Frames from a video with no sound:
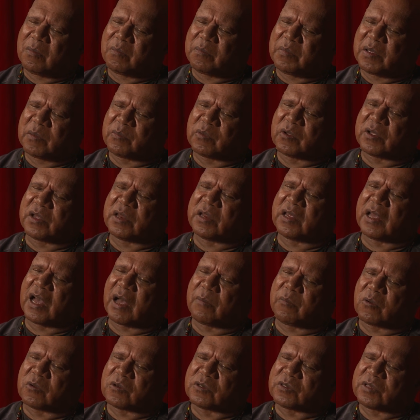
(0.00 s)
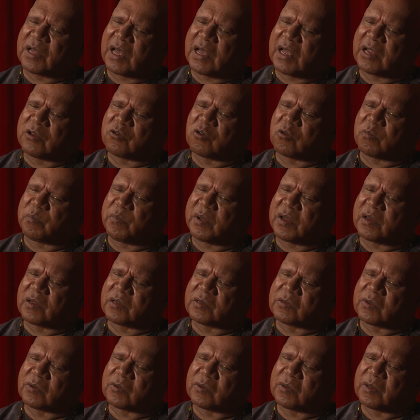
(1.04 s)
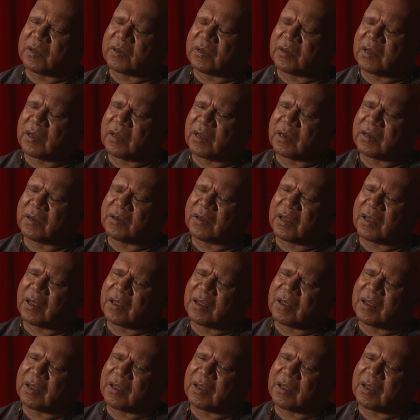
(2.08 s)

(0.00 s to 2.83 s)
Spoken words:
people getting up on stage or a pedestal and